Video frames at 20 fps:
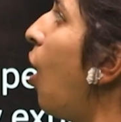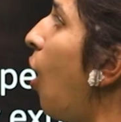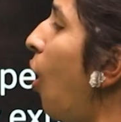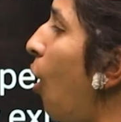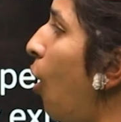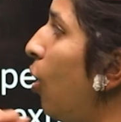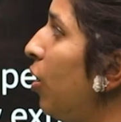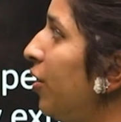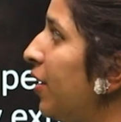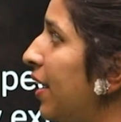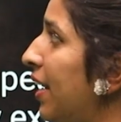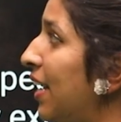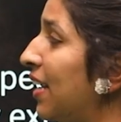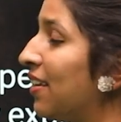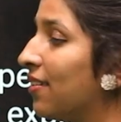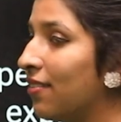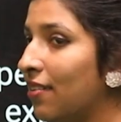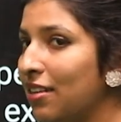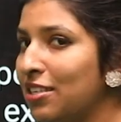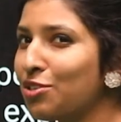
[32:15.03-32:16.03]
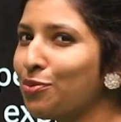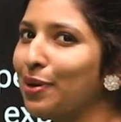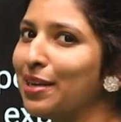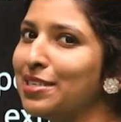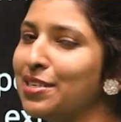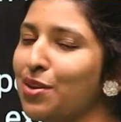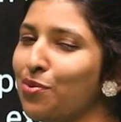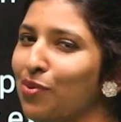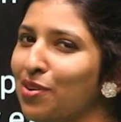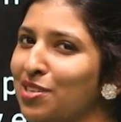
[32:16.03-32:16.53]
Already this
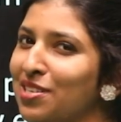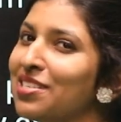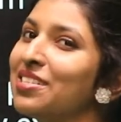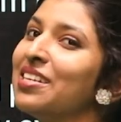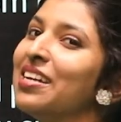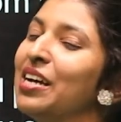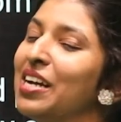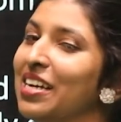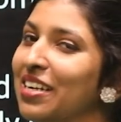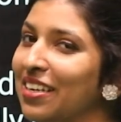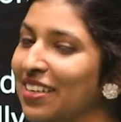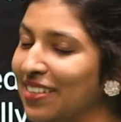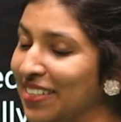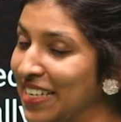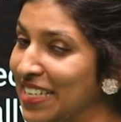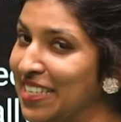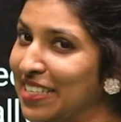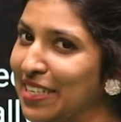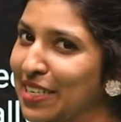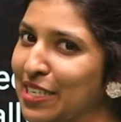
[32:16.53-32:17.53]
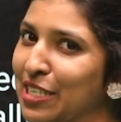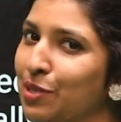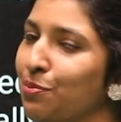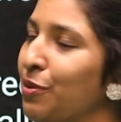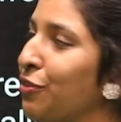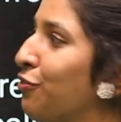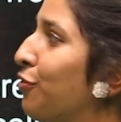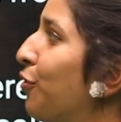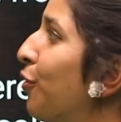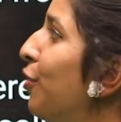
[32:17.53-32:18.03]
question was discussed
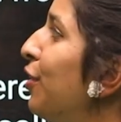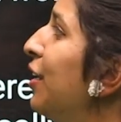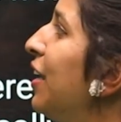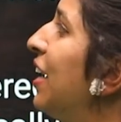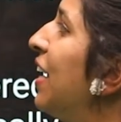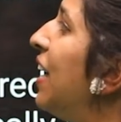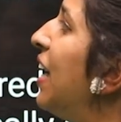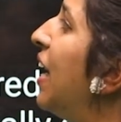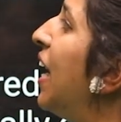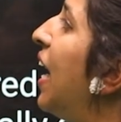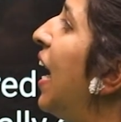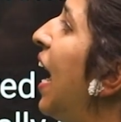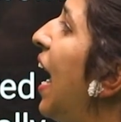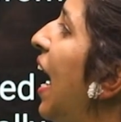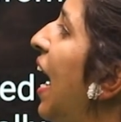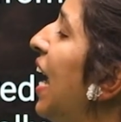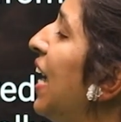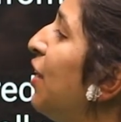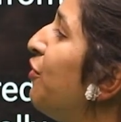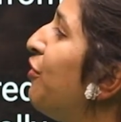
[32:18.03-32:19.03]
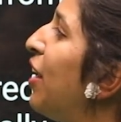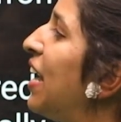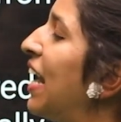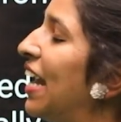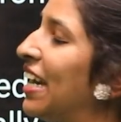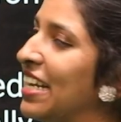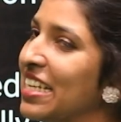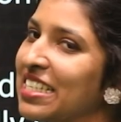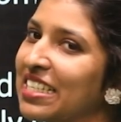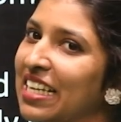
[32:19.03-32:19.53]
before. And when
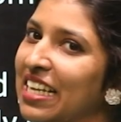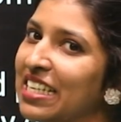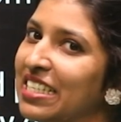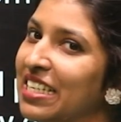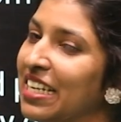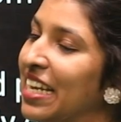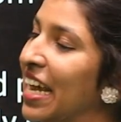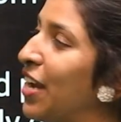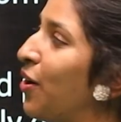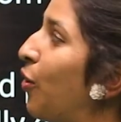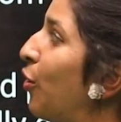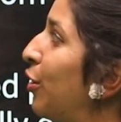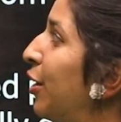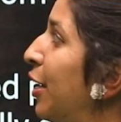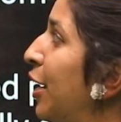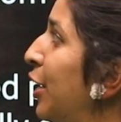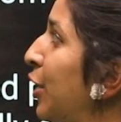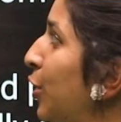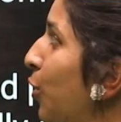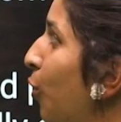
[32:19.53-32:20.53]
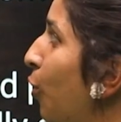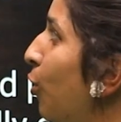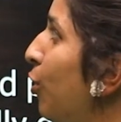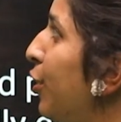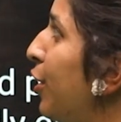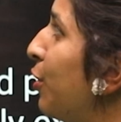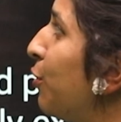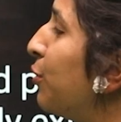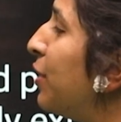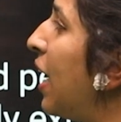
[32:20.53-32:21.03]
I discussed it, I already
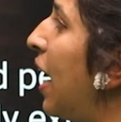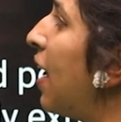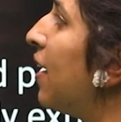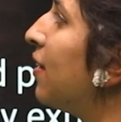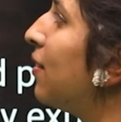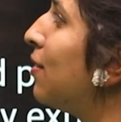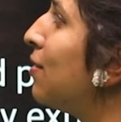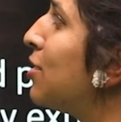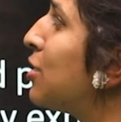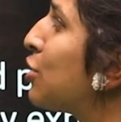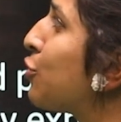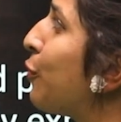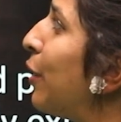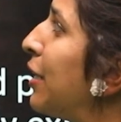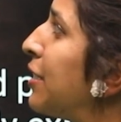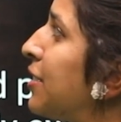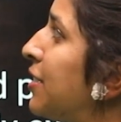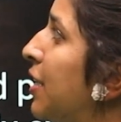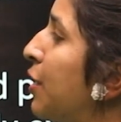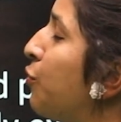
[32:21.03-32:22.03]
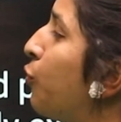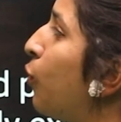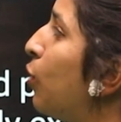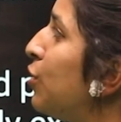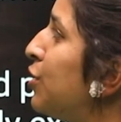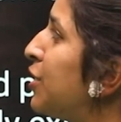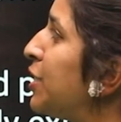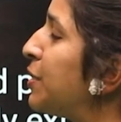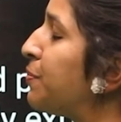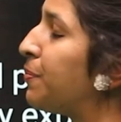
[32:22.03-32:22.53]
told you that this question
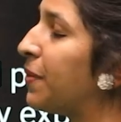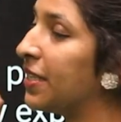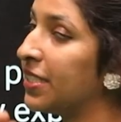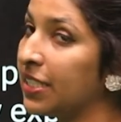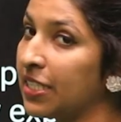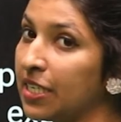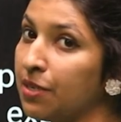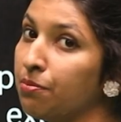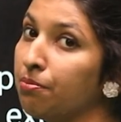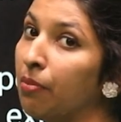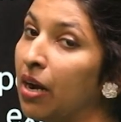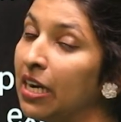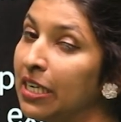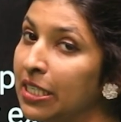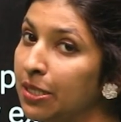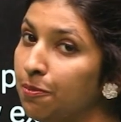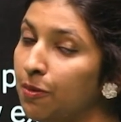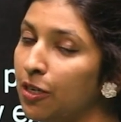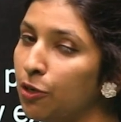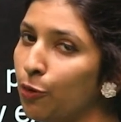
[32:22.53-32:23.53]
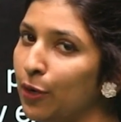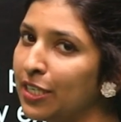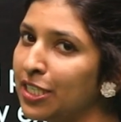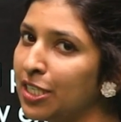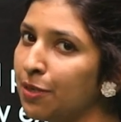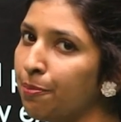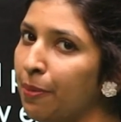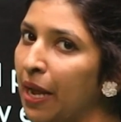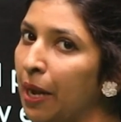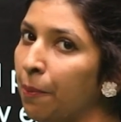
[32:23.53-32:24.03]
was repeated in multiple
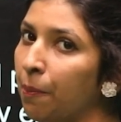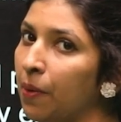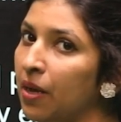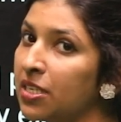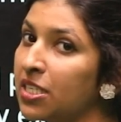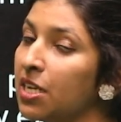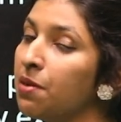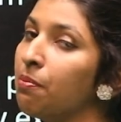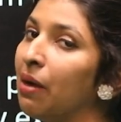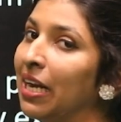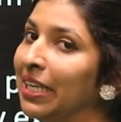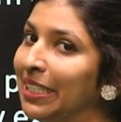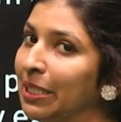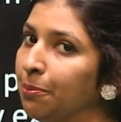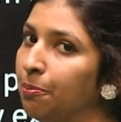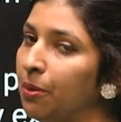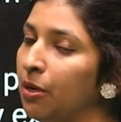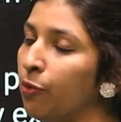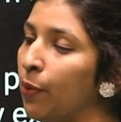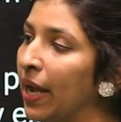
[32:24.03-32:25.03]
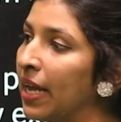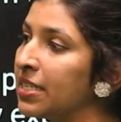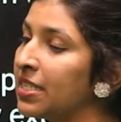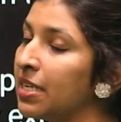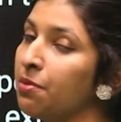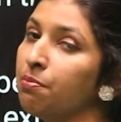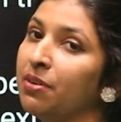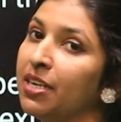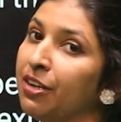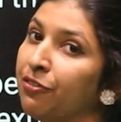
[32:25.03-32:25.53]
question papers in multiple ways
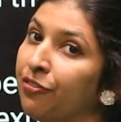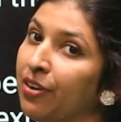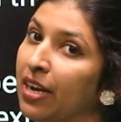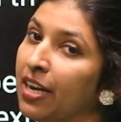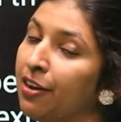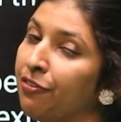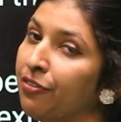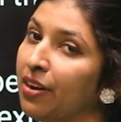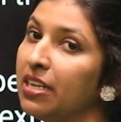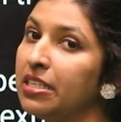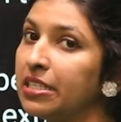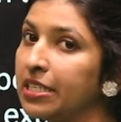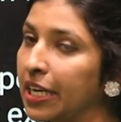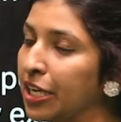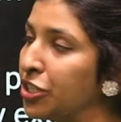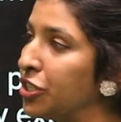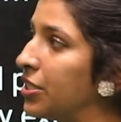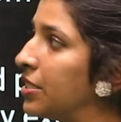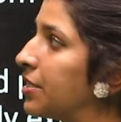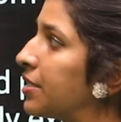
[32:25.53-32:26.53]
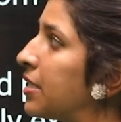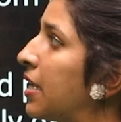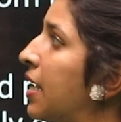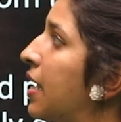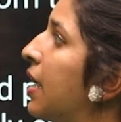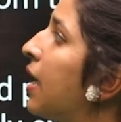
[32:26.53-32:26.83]
in different sections.